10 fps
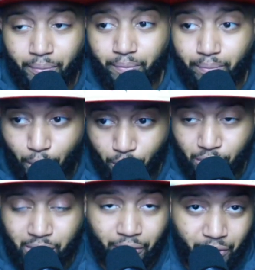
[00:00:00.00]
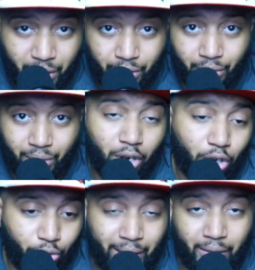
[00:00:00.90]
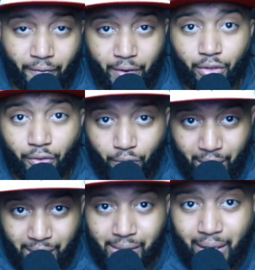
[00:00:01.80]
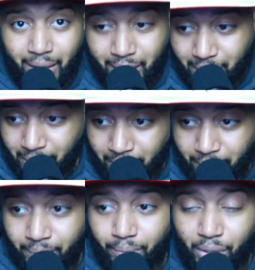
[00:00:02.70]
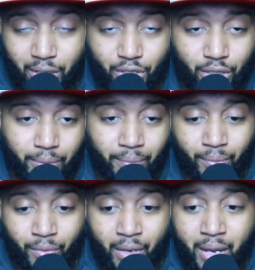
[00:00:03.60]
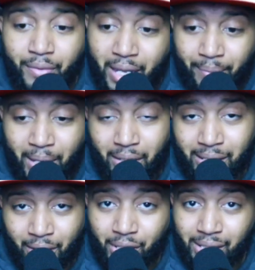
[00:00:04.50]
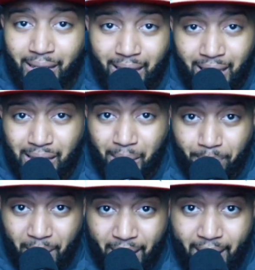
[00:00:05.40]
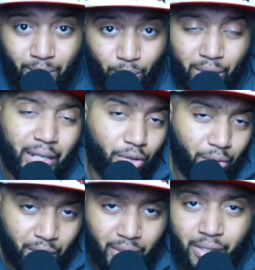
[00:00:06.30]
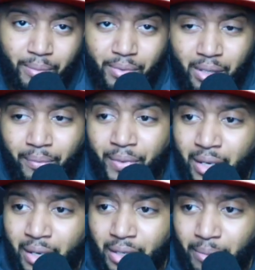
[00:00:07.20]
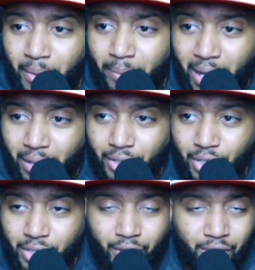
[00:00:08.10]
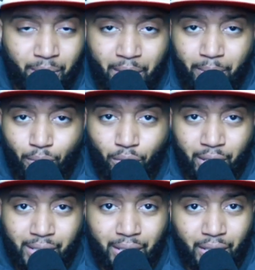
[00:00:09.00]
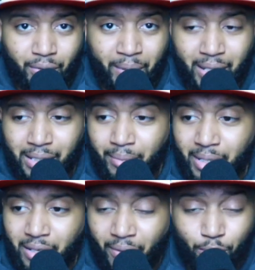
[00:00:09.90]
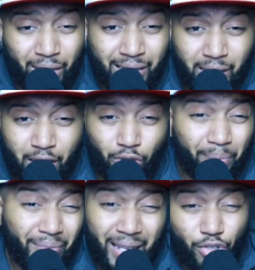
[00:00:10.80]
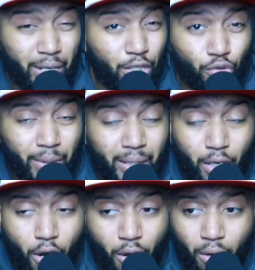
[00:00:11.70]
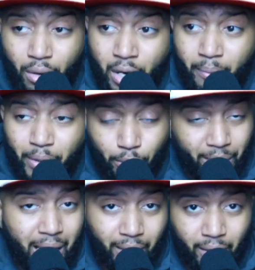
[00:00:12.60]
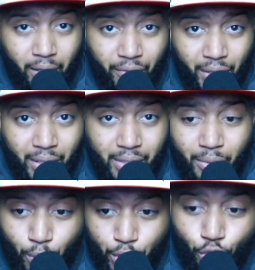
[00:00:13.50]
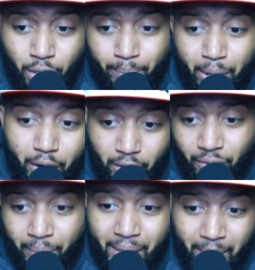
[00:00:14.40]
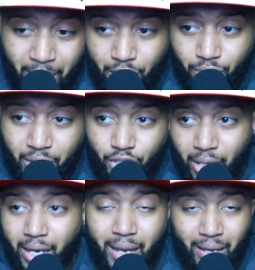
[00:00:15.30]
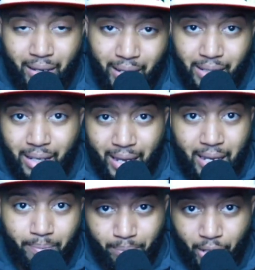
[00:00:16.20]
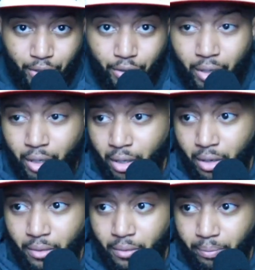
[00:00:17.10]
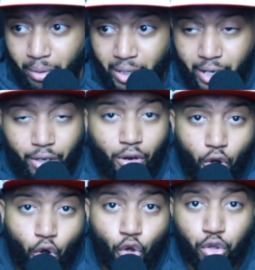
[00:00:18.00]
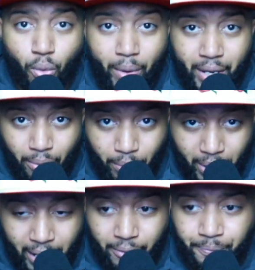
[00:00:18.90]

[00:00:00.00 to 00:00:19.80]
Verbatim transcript: post defender or great defender for his position. Now I'm not sitting here to say that he's a bad one. I know that there's some some some apologists. There's some people who are going to sit there and make it seem as if I'm trying to slander him. I'm not trying to do that at all. But the reality of it is, when you compare it from that metric, Shai is a better player all the way around.